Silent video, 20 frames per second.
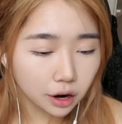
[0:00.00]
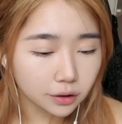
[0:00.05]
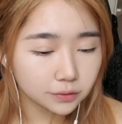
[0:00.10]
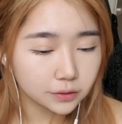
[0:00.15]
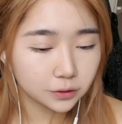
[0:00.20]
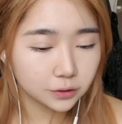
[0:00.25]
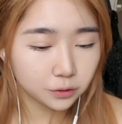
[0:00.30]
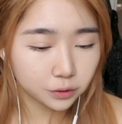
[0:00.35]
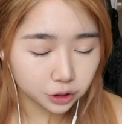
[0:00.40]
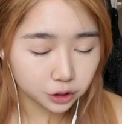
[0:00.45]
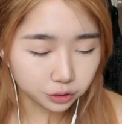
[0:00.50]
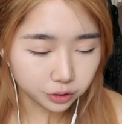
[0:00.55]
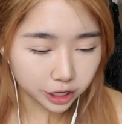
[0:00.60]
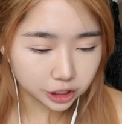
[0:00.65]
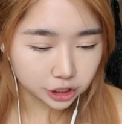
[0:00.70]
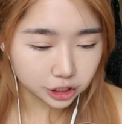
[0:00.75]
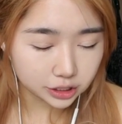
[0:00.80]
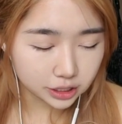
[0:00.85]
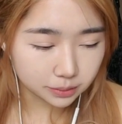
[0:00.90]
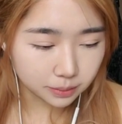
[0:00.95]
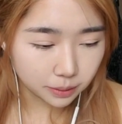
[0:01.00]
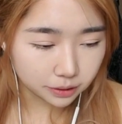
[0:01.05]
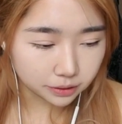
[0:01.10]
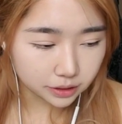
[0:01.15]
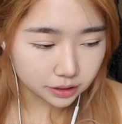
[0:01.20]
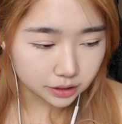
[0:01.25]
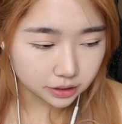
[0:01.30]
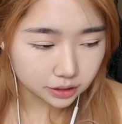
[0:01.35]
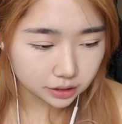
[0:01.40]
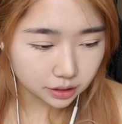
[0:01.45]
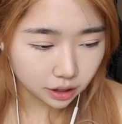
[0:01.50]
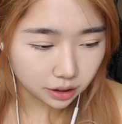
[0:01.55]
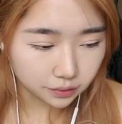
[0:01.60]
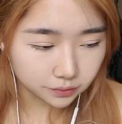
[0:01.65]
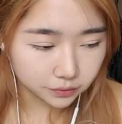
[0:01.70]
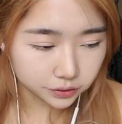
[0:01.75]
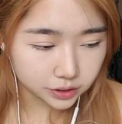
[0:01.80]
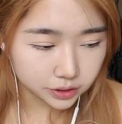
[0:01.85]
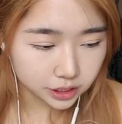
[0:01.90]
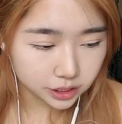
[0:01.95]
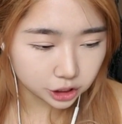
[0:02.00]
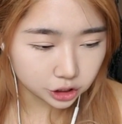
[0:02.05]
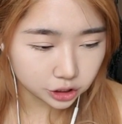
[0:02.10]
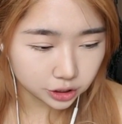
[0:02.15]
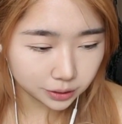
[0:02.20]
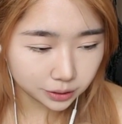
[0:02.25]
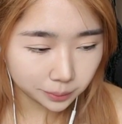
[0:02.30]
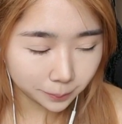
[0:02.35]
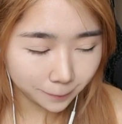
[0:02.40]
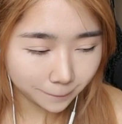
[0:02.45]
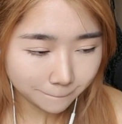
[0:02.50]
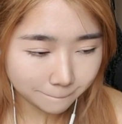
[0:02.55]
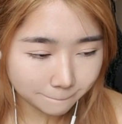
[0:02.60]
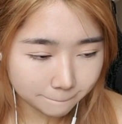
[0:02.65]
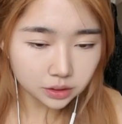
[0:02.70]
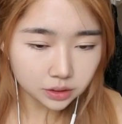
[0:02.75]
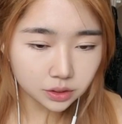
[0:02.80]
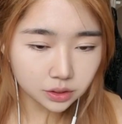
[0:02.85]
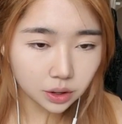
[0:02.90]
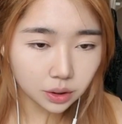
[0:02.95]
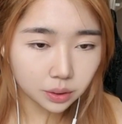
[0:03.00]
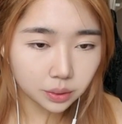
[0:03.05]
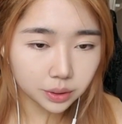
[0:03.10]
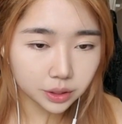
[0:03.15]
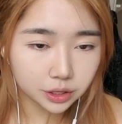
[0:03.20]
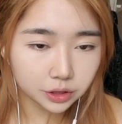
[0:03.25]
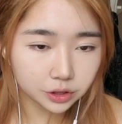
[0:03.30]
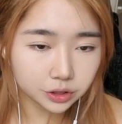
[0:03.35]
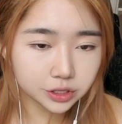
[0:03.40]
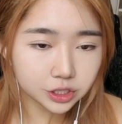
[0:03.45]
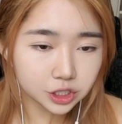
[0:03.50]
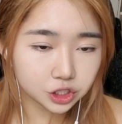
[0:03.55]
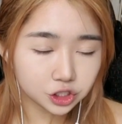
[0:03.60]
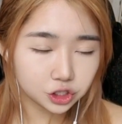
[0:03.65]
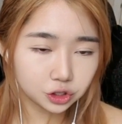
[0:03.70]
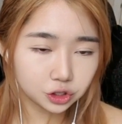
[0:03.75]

of different directions about this conversation. So there's